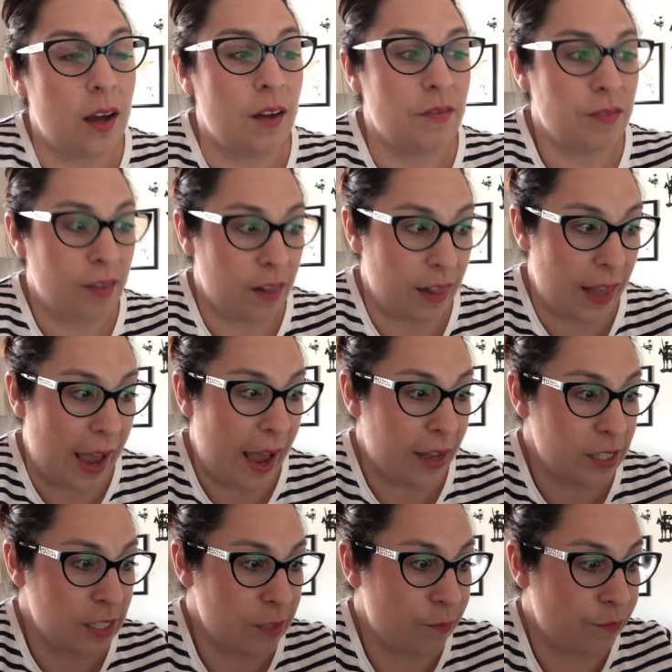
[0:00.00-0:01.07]
of
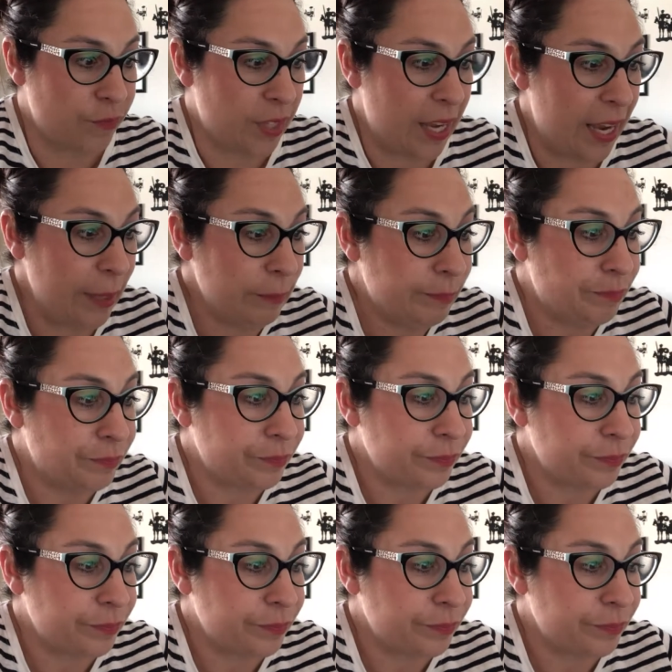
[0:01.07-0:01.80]
class, okay?